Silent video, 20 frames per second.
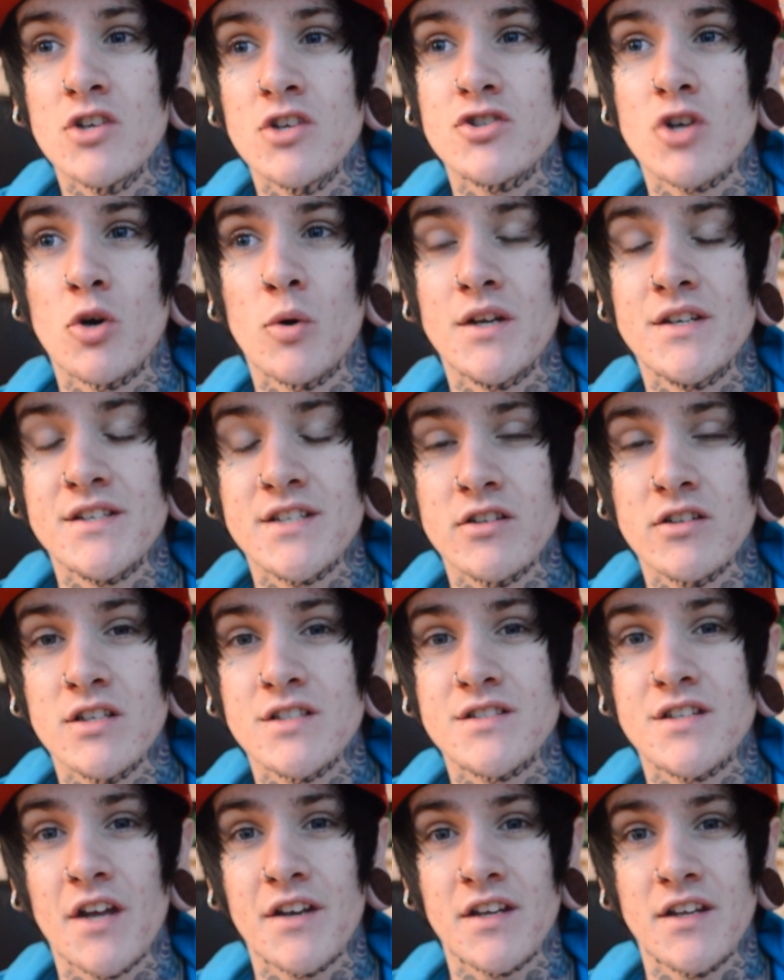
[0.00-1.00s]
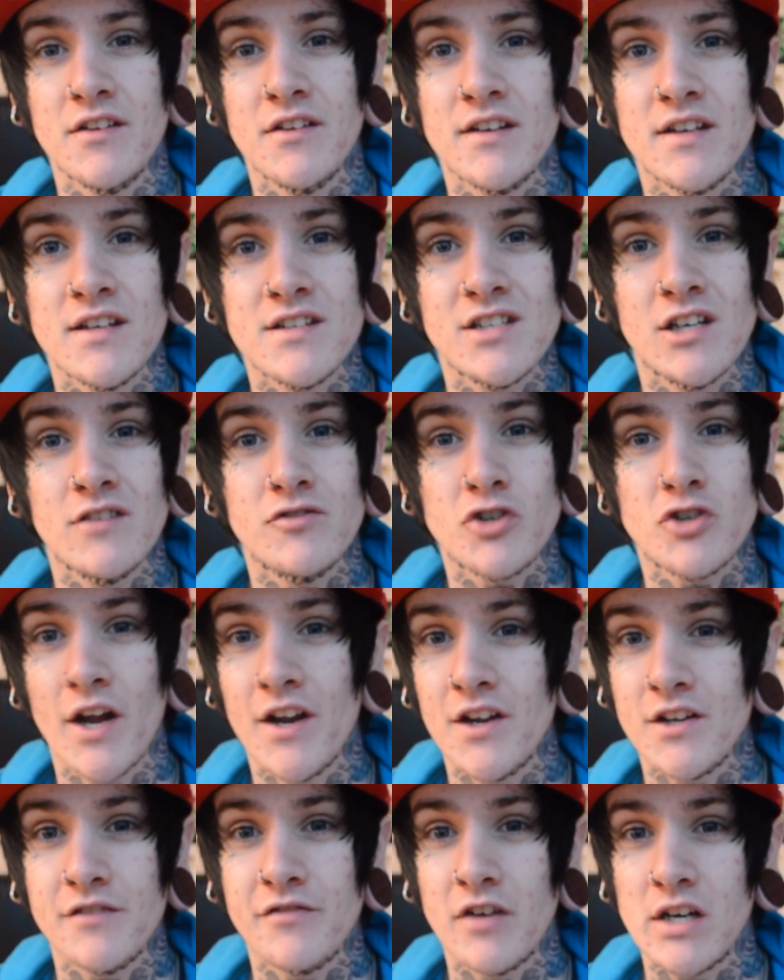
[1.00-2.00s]
So until it's done healing itself, try
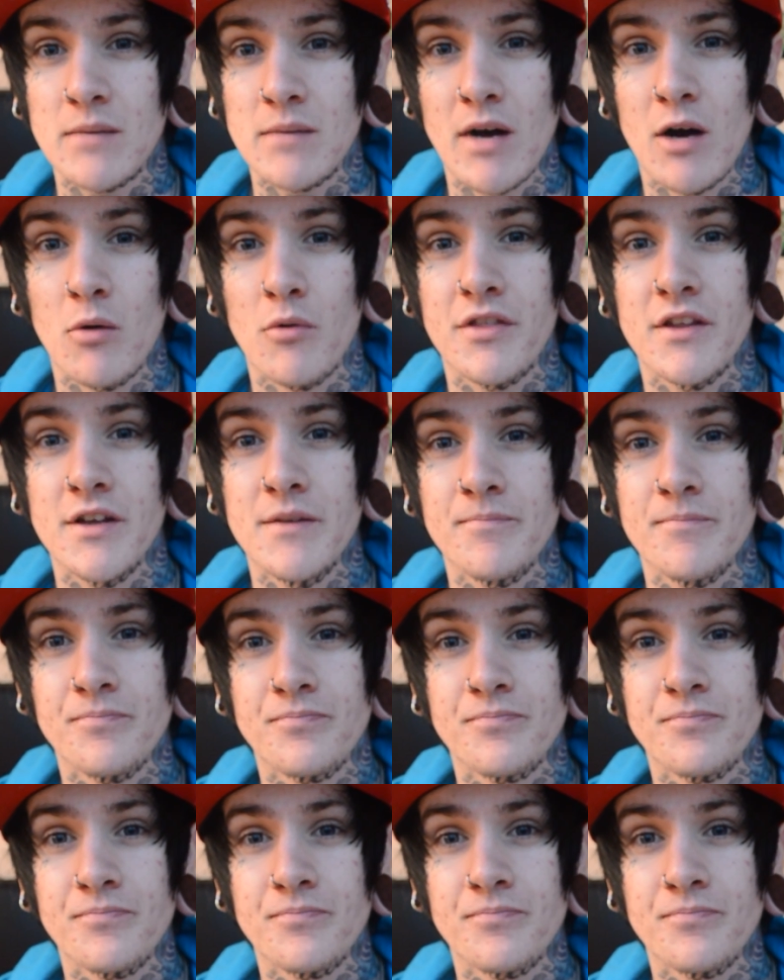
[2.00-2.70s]
not to fuck about with it.